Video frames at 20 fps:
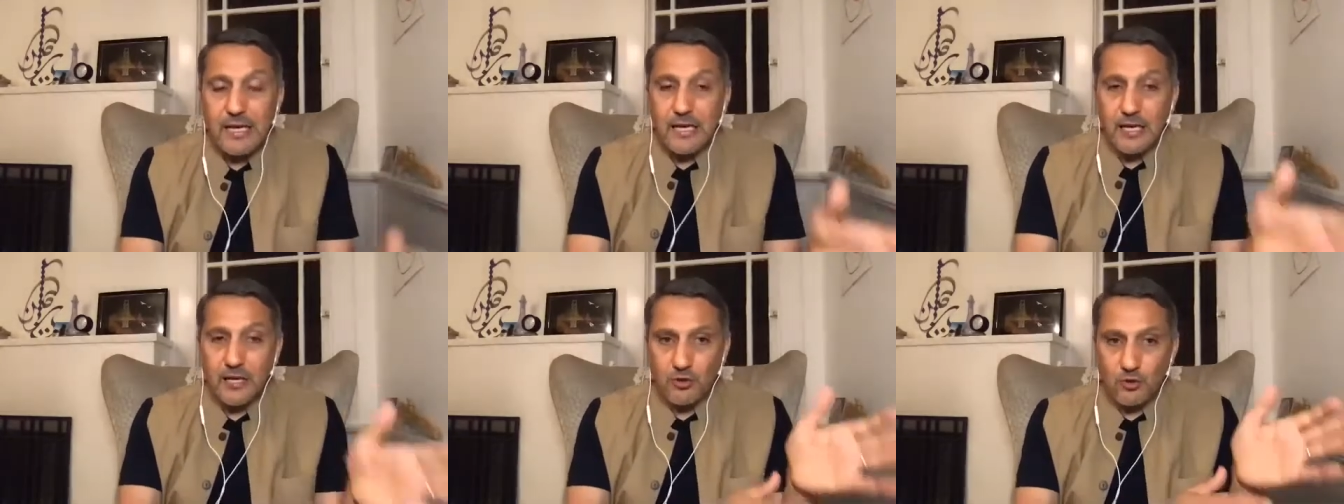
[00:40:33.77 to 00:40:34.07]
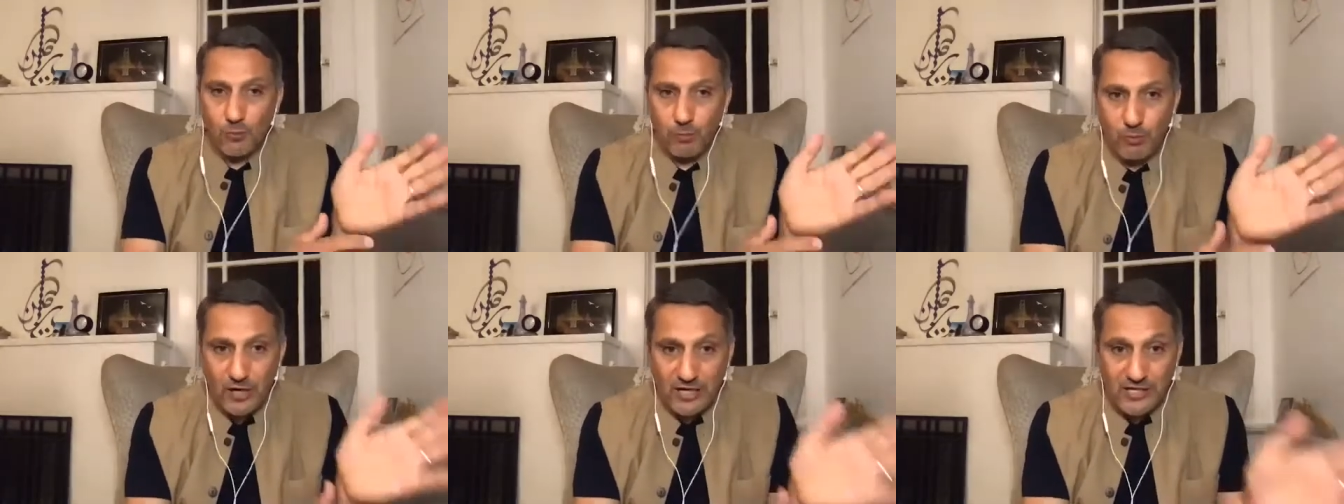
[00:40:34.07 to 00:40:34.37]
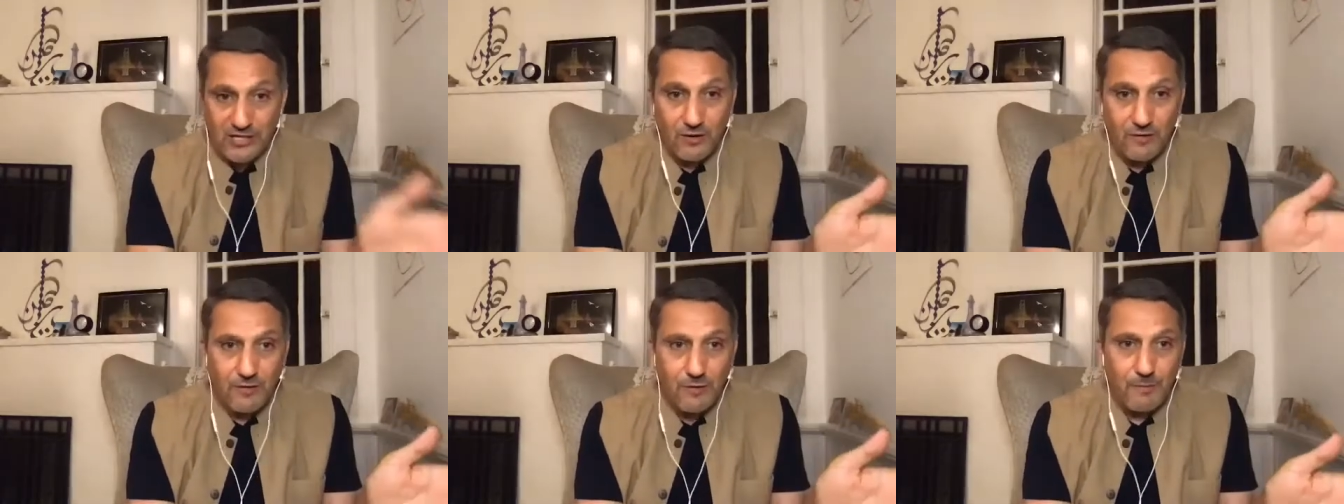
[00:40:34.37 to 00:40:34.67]
its
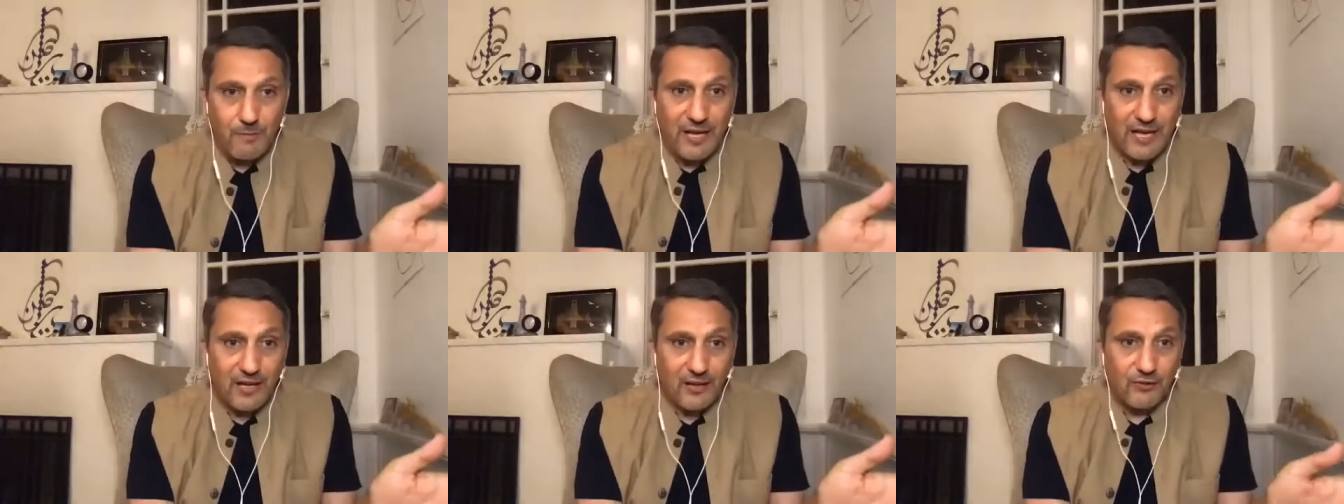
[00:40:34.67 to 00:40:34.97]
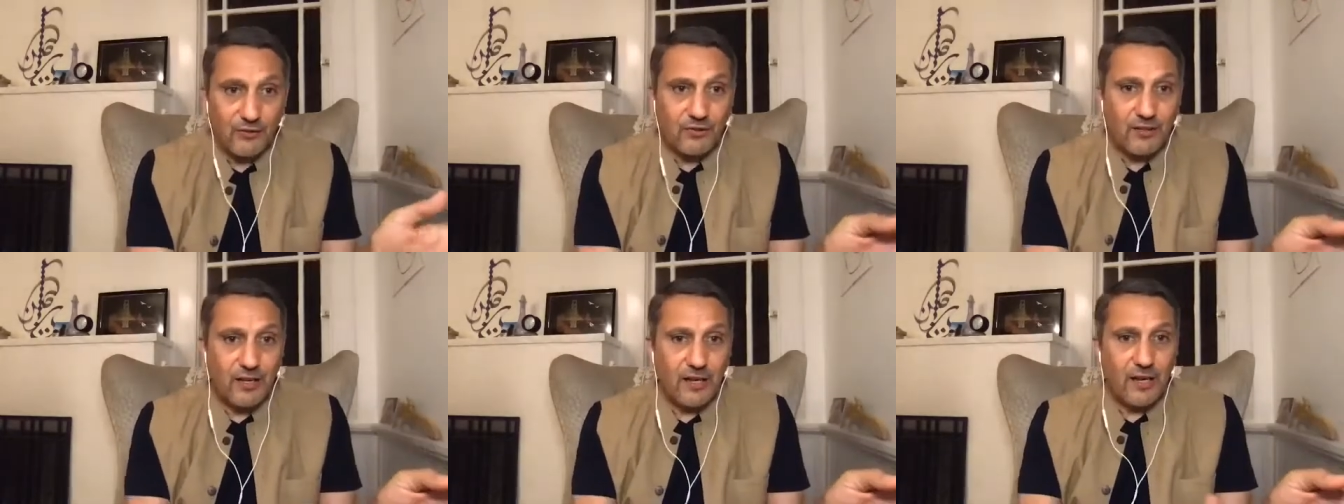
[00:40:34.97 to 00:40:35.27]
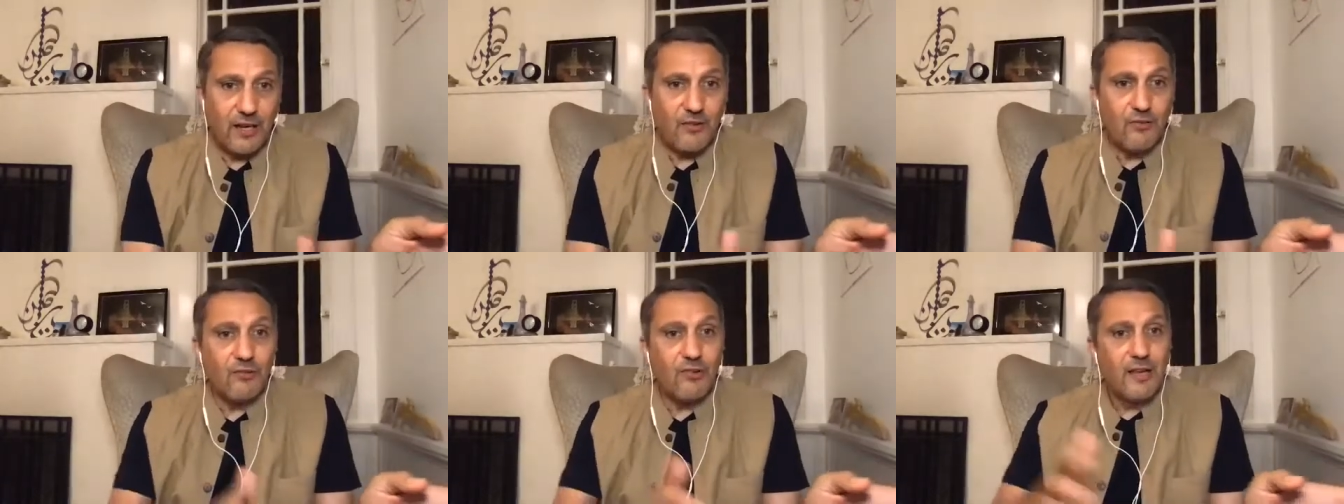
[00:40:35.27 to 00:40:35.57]
oppression of the
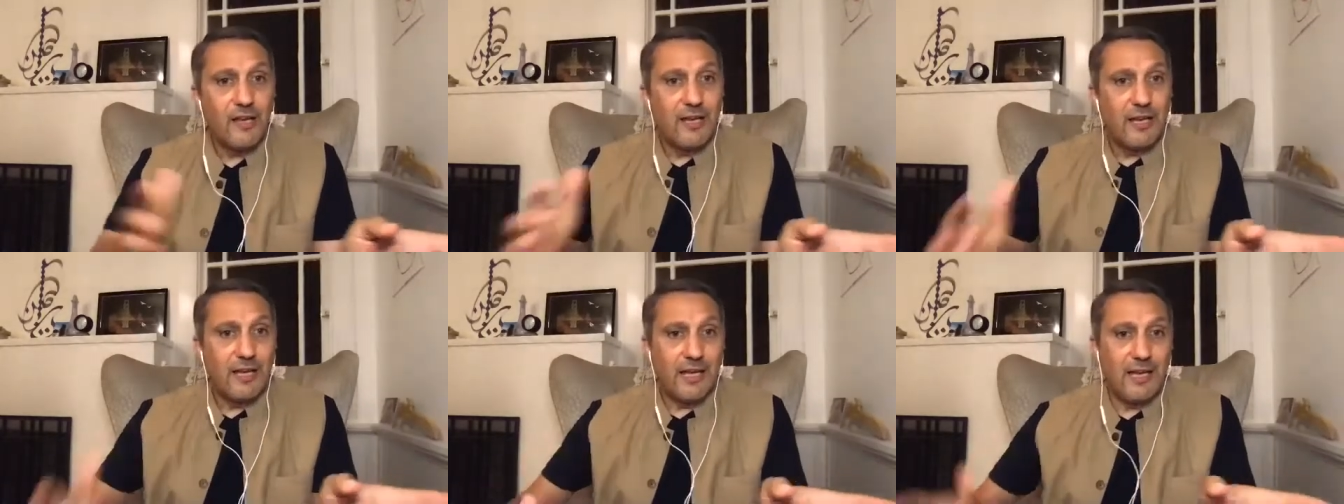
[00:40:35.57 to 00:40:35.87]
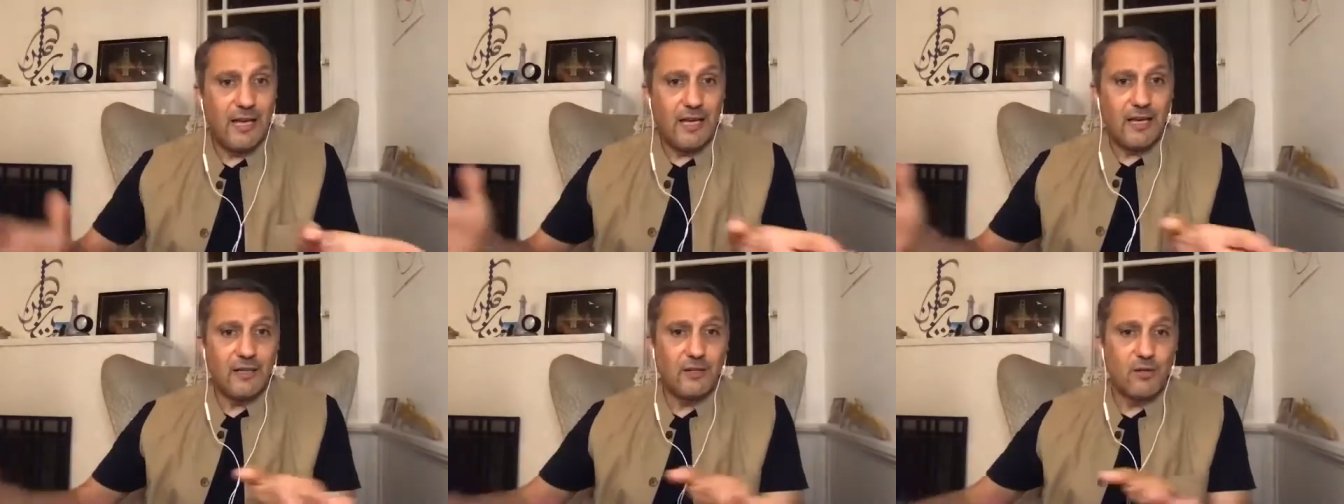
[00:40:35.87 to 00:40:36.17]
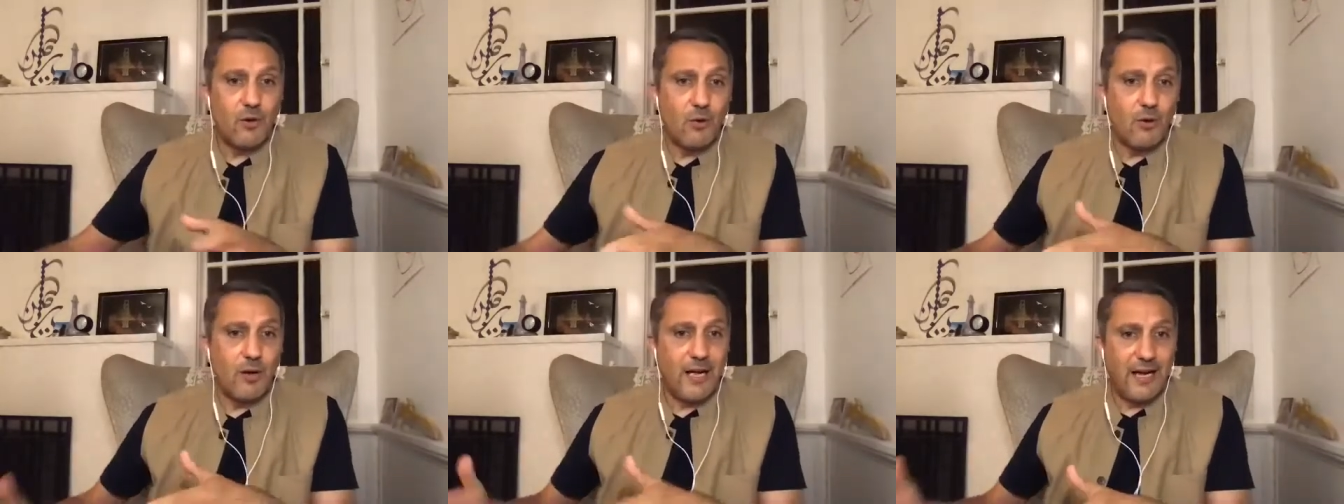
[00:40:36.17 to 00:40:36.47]
Palestinians, and
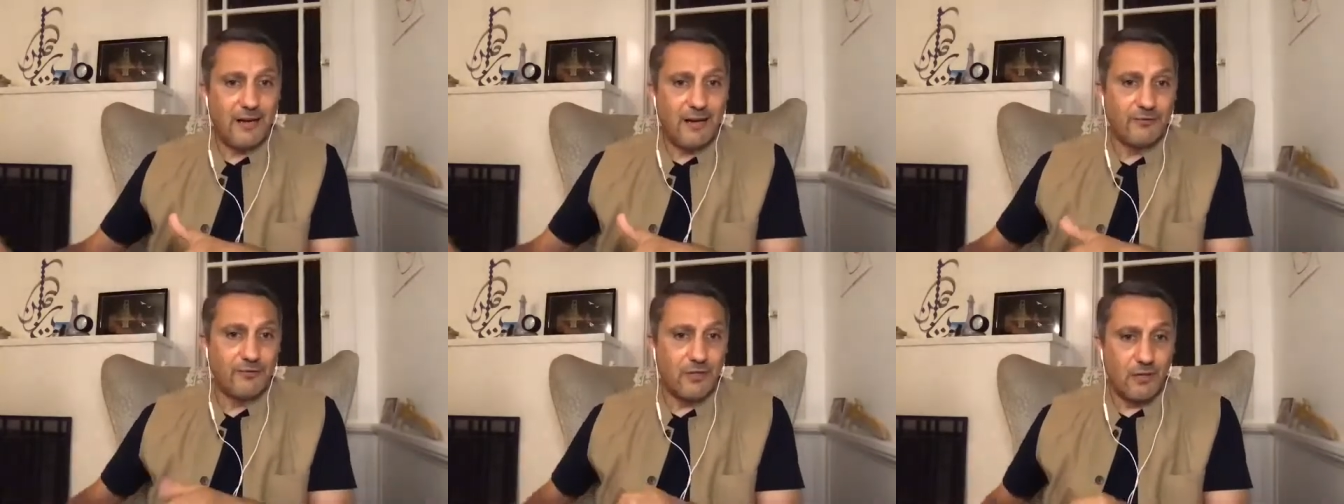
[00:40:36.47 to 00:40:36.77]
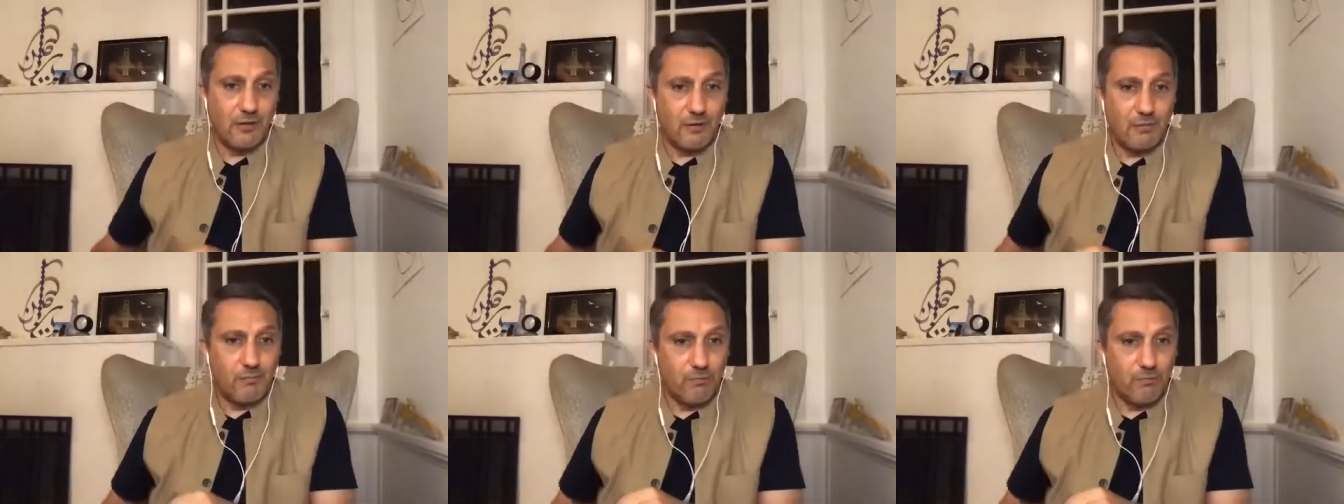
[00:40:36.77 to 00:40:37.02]
go after,